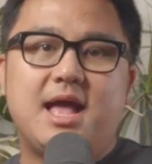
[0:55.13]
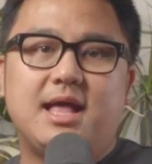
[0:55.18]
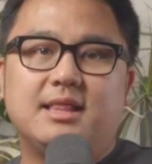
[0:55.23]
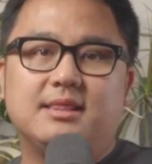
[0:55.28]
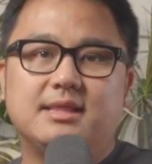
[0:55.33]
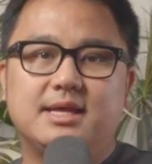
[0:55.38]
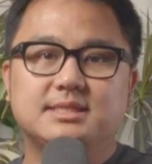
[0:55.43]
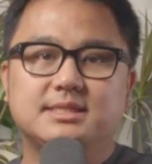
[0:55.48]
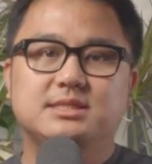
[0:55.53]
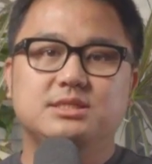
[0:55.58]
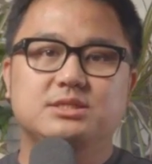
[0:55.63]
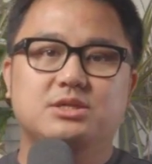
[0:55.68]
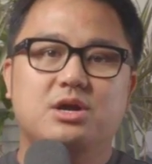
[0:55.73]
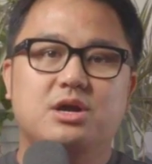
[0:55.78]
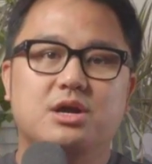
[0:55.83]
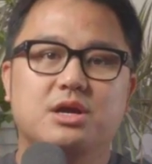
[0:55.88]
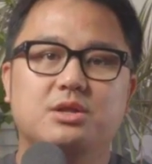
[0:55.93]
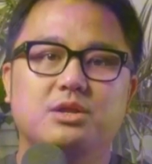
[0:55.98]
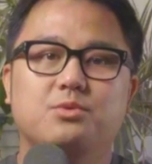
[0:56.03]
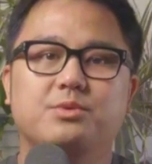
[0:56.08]
Let's
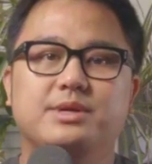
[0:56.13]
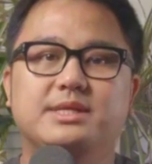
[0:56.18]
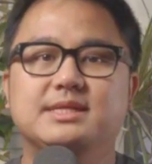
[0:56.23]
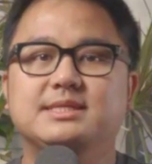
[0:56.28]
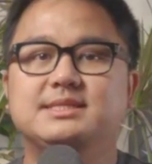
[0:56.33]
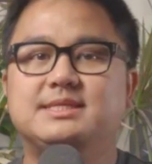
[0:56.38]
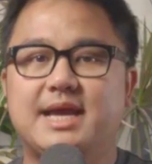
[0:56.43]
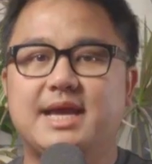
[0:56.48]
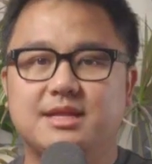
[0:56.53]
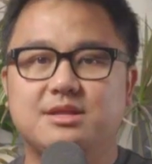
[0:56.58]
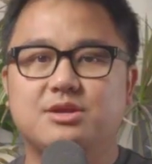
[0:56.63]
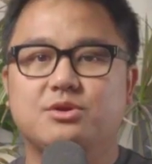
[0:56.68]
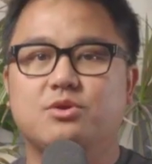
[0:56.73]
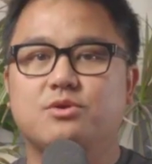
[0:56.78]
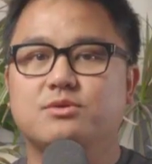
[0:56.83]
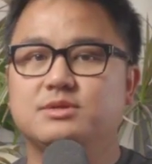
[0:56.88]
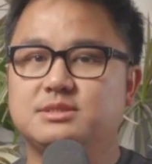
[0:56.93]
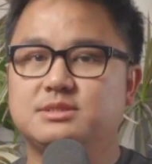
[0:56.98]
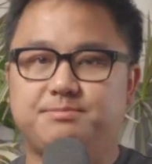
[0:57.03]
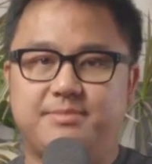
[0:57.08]
start with the
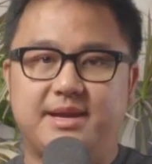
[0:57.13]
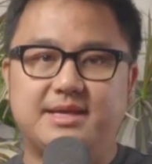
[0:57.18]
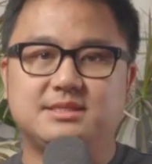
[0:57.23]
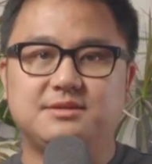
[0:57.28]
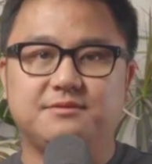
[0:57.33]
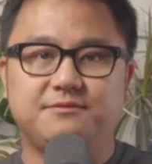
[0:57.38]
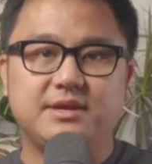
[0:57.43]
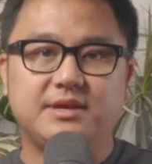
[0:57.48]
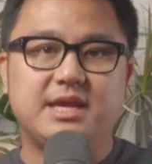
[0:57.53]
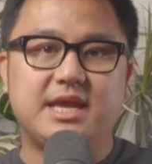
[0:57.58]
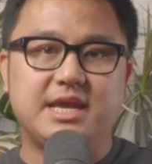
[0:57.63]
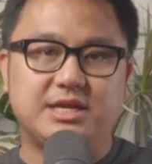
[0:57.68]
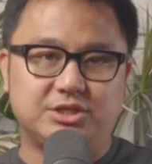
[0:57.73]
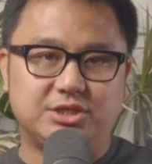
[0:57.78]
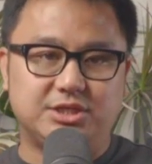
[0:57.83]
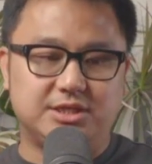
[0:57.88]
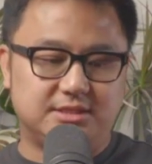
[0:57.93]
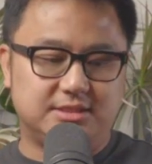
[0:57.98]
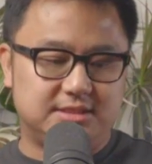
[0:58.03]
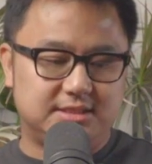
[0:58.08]
technical
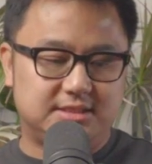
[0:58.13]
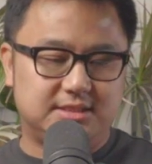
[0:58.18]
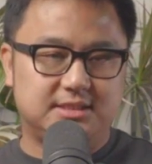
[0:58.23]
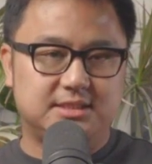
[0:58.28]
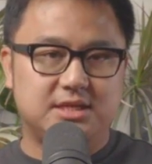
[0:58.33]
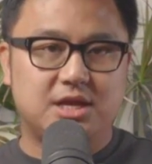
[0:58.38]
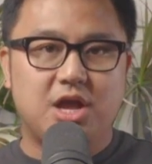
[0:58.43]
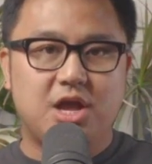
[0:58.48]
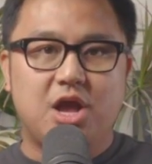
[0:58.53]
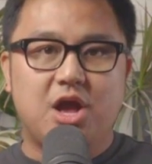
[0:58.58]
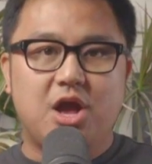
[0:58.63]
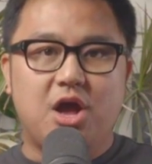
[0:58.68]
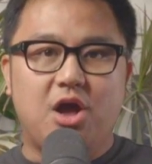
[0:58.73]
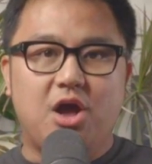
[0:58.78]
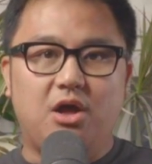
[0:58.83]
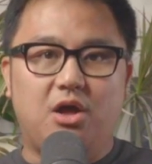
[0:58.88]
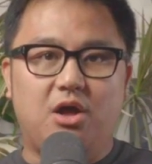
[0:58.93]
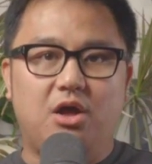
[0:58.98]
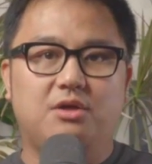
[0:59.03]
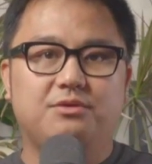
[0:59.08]
specifications.
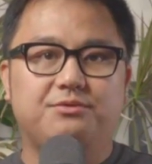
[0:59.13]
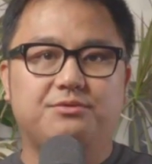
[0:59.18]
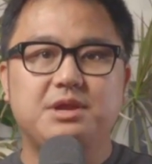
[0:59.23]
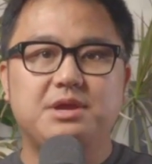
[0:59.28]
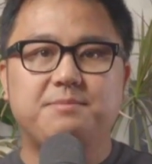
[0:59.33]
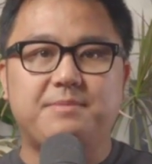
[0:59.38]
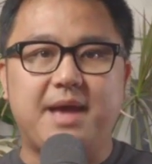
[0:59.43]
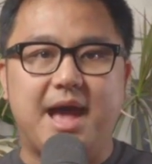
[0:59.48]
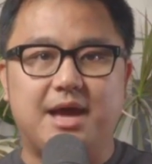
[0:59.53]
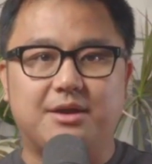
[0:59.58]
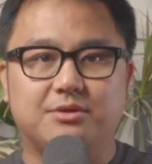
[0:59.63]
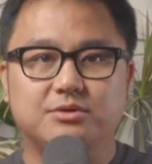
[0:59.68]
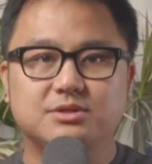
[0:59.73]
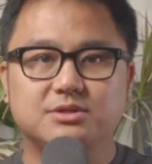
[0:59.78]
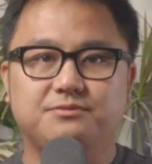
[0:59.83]
All three paddles